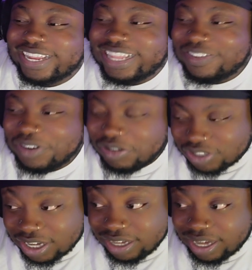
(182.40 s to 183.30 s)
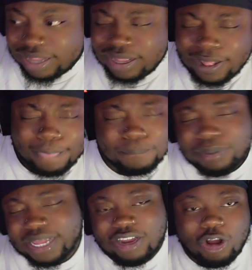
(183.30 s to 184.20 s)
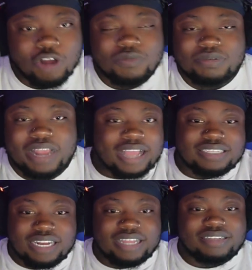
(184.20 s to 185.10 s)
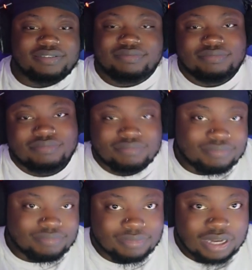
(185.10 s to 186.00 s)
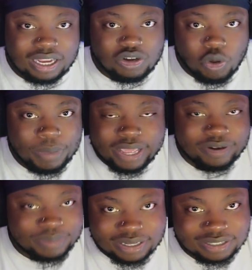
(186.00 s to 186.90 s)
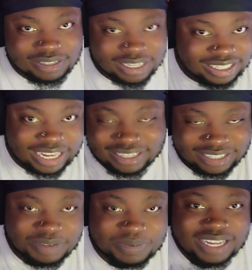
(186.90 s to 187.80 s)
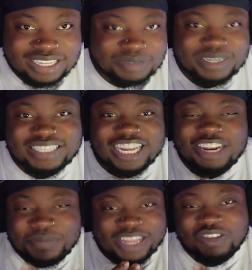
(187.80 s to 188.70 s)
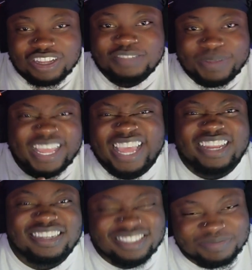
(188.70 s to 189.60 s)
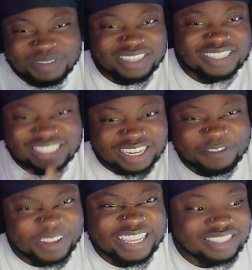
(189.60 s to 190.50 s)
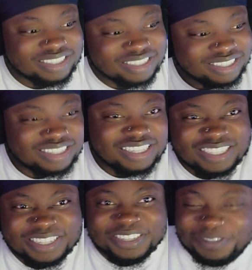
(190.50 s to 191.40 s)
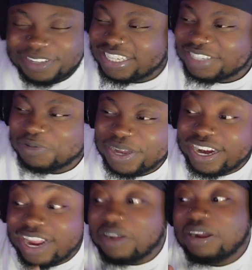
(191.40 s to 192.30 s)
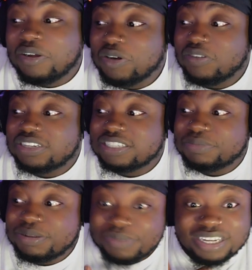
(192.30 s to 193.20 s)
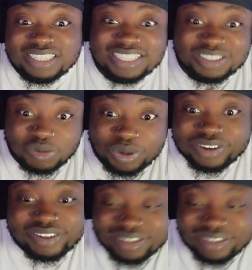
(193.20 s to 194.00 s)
even he trying to like play it off, that's like a no banger, because it's like something telling me that you can speak English because it's your face. It's just weird. I don't know if it's just me, but it's just weird.